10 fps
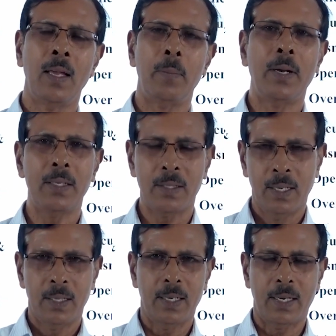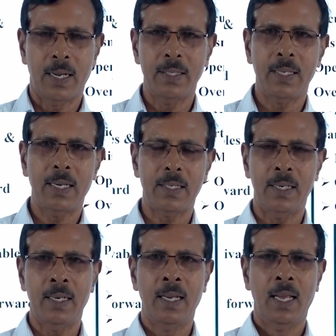because the
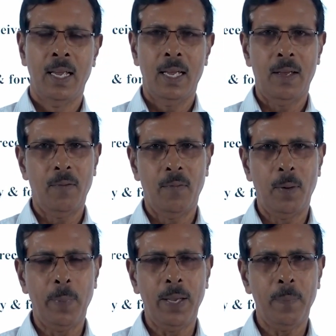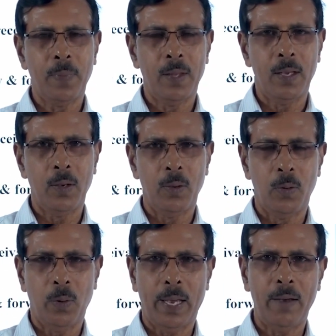transaction will be,
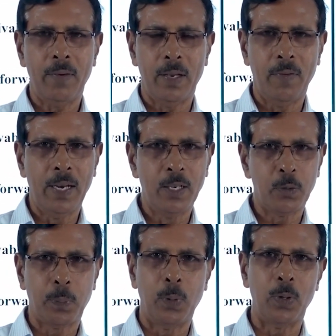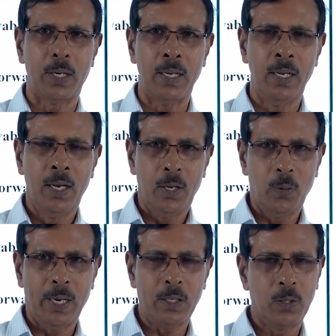you have even in sport,
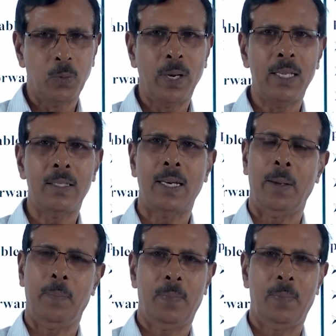you get 2 days time.